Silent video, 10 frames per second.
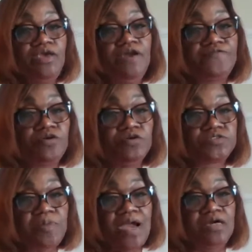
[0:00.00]
If your
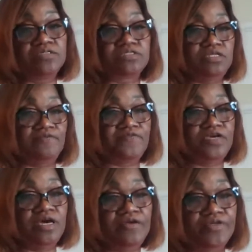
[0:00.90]
spouse,
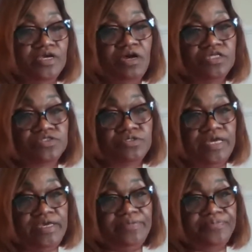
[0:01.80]
significant other calls you
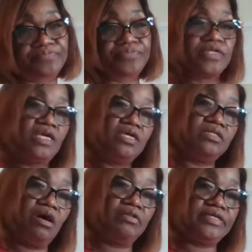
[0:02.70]
names.
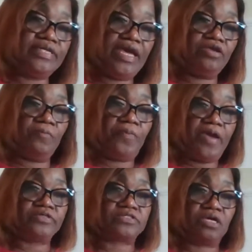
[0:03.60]
Not only that, your
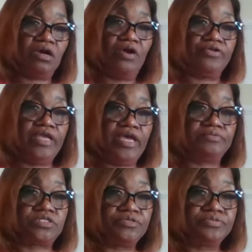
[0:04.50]
parents can call you
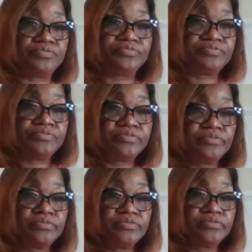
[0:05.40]
names too.
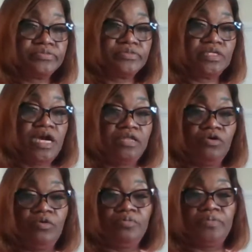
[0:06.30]
I
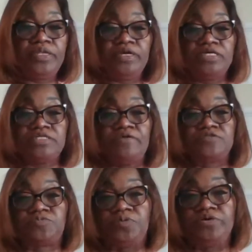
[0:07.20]
know many of us have
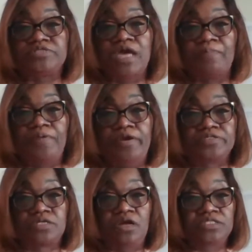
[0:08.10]
experienced our
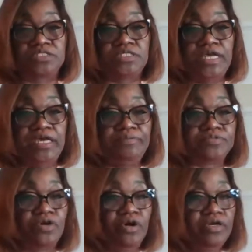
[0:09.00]
parents calling us
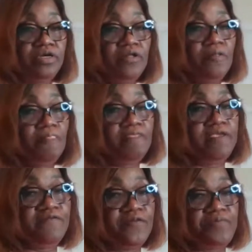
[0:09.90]
names or
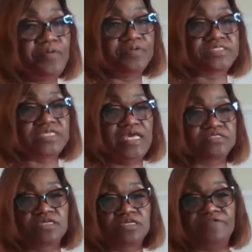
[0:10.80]
different people
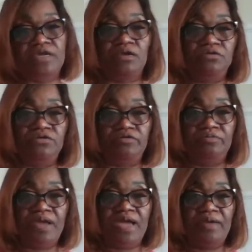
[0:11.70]
saying stuff like, oh, you
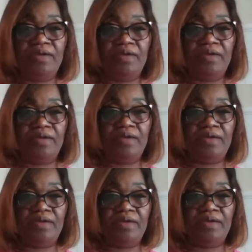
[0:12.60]
remind me of your
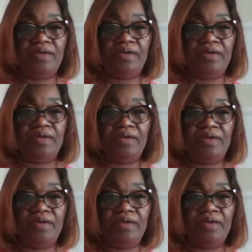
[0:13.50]
daddy or you remind
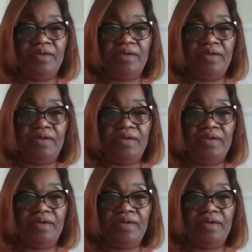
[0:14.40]
me of your father.